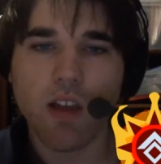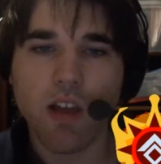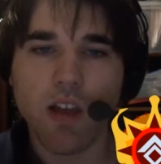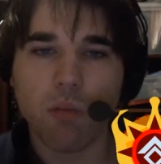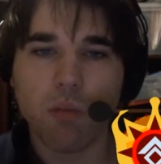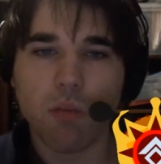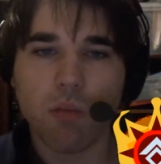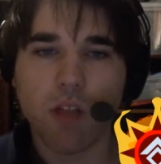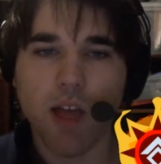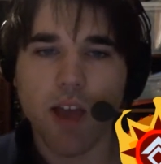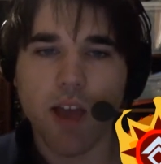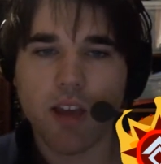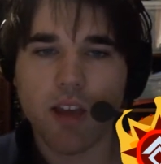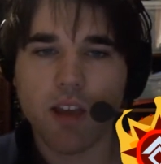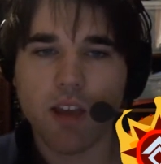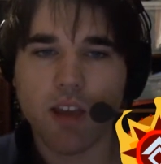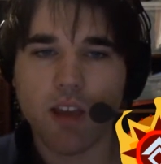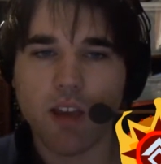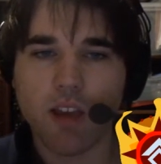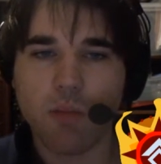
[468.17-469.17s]

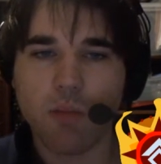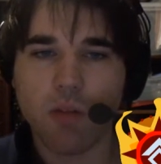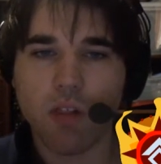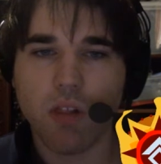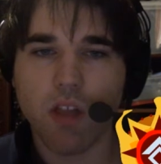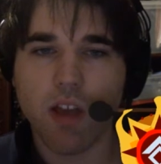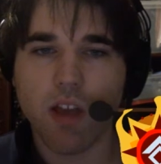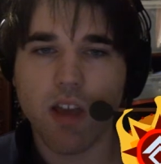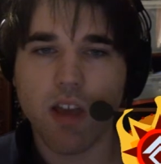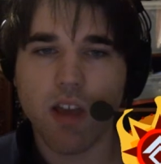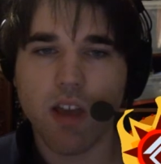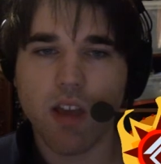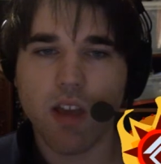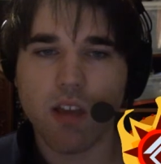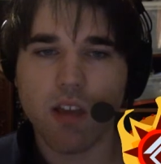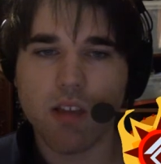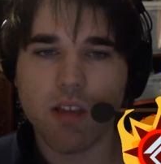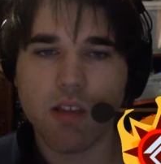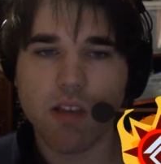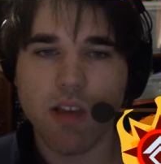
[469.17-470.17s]
Black can play
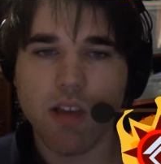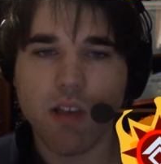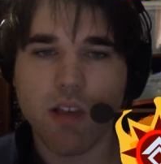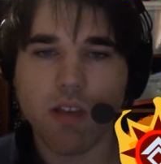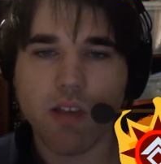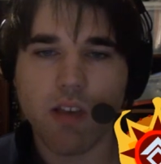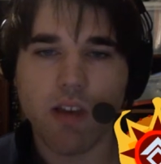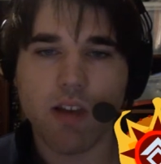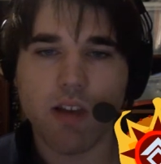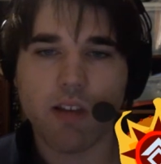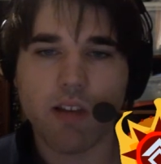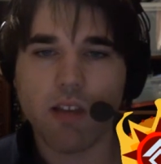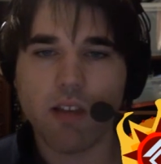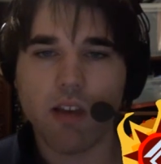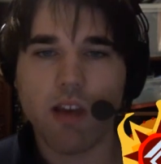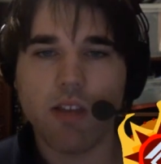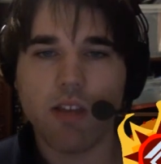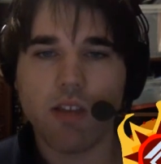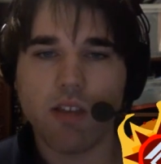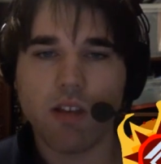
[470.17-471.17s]
c6.
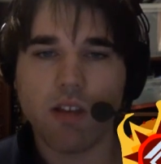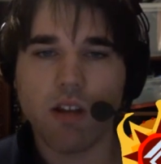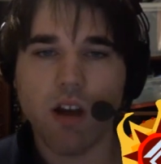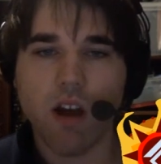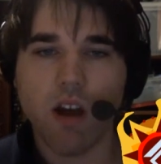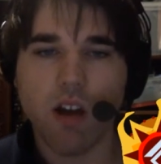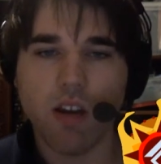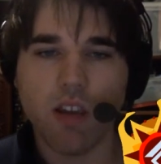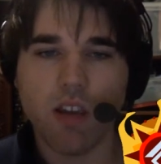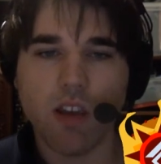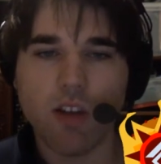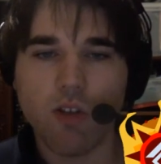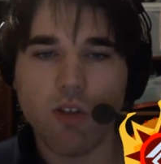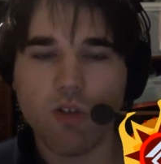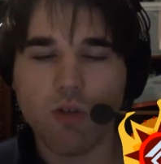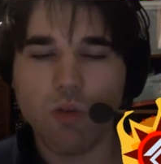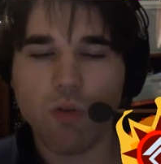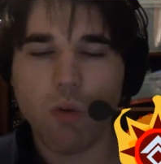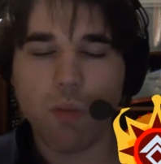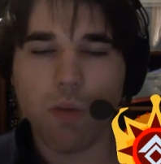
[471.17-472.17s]
It's an
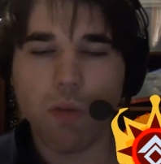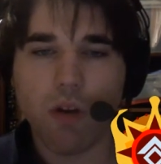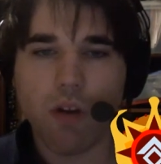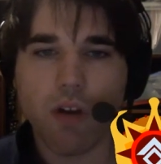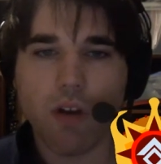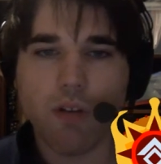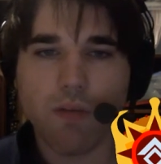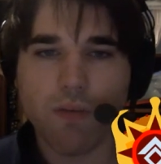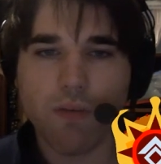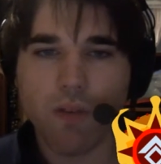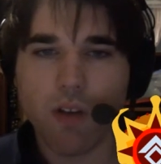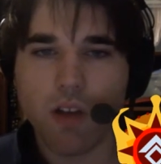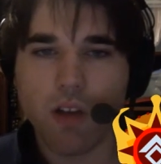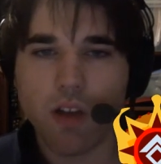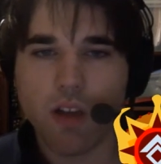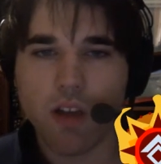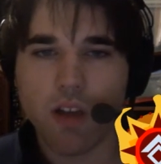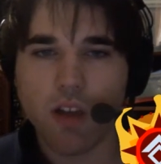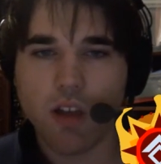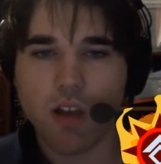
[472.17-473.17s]
unusual move.
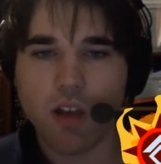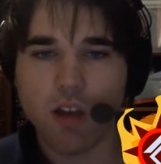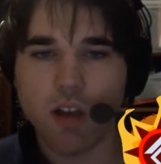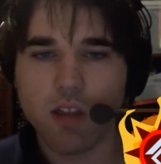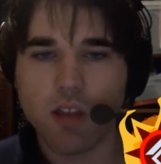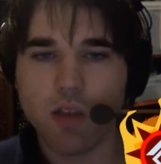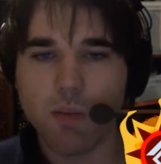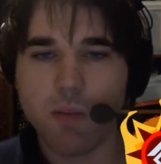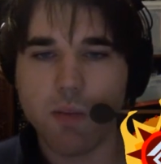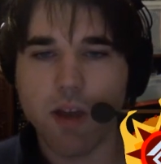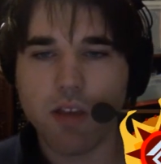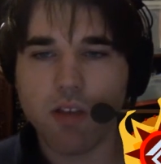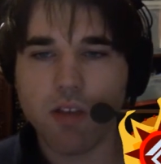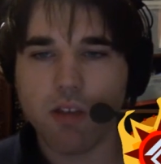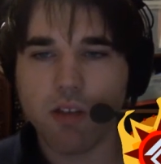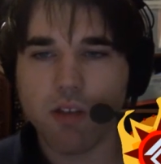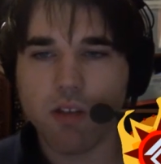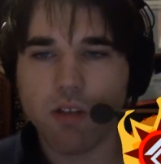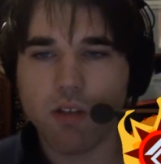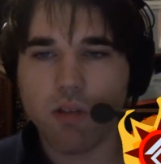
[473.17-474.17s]
The
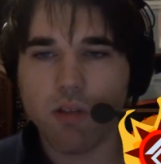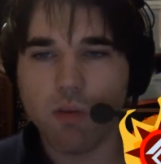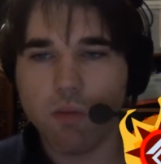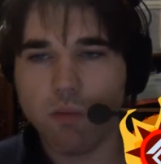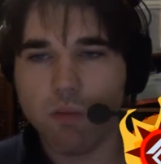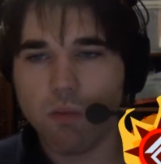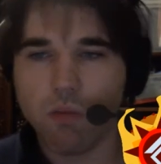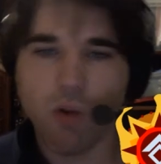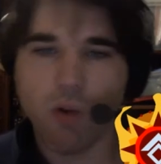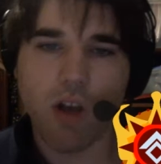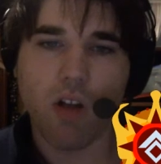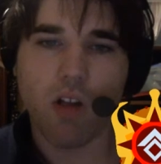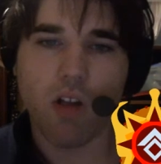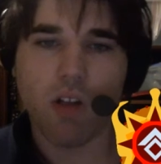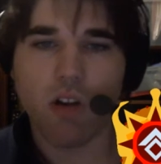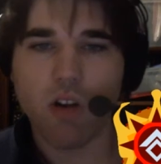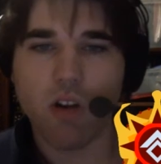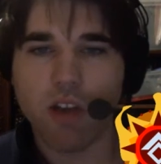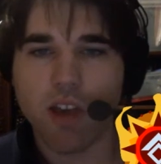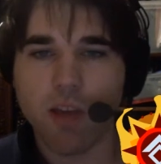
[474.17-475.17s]
best, well,
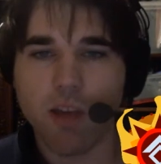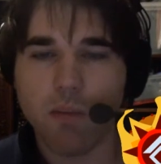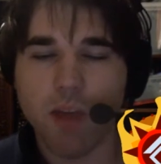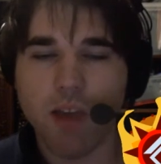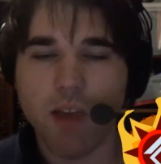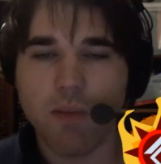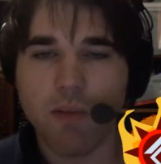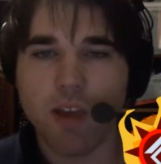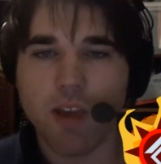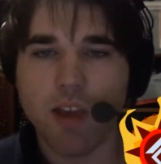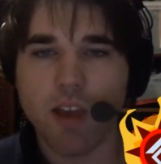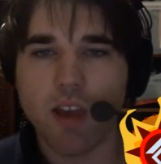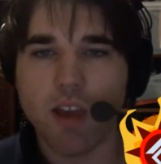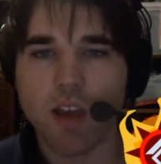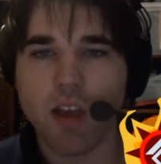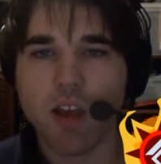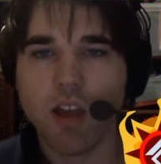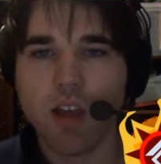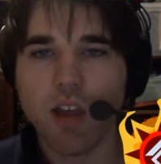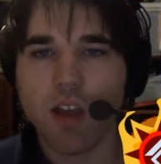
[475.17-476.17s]
okay, maybe
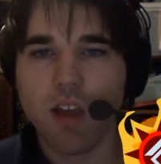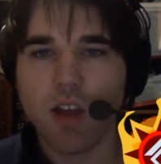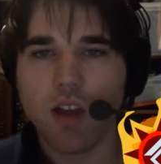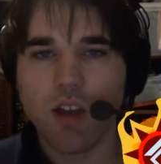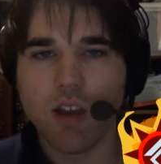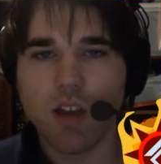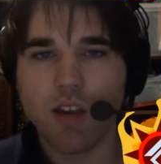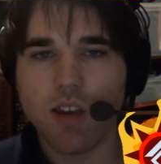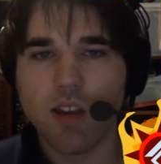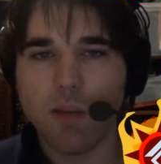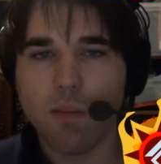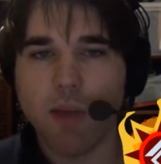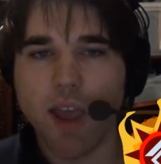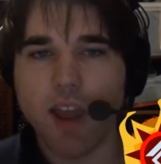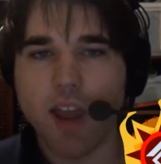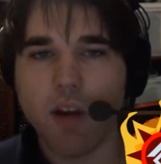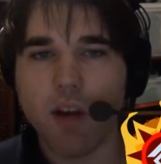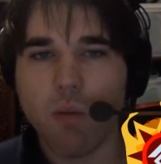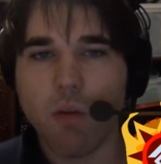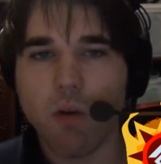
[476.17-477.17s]

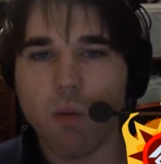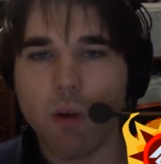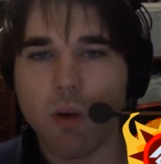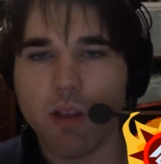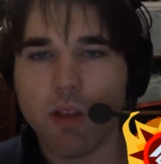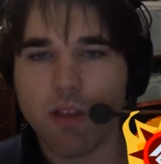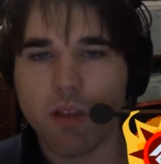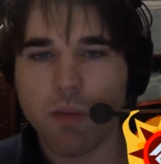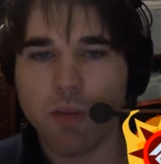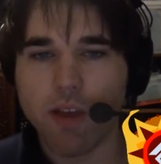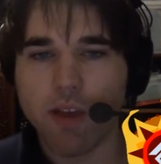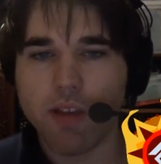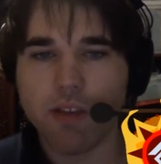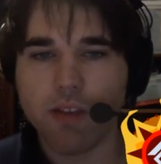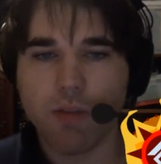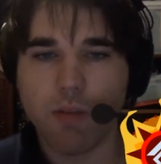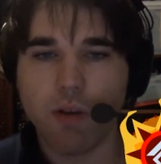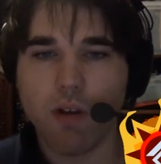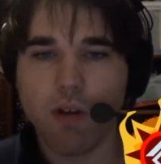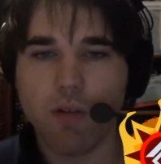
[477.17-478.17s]
debatable what's the
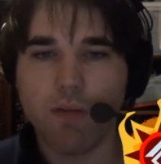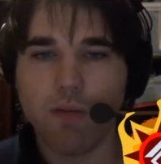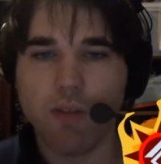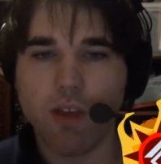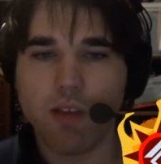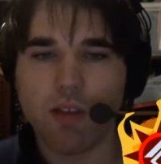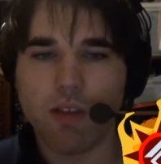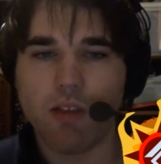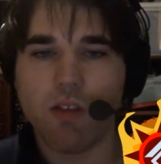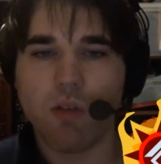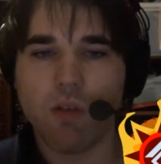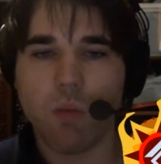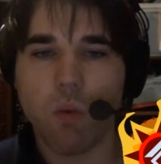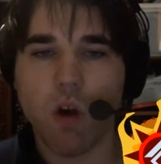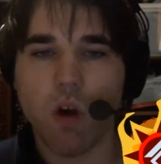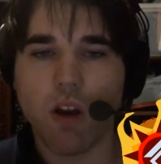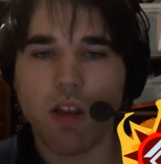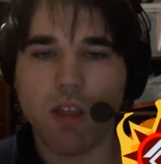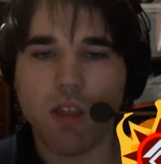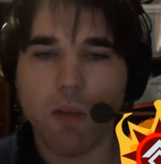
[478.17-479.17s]
best move. This is
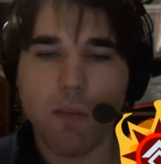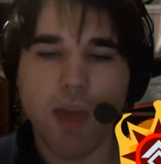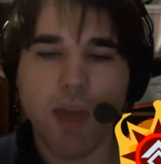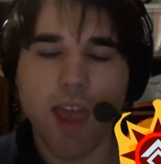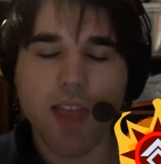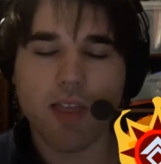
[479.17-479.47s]
one of the main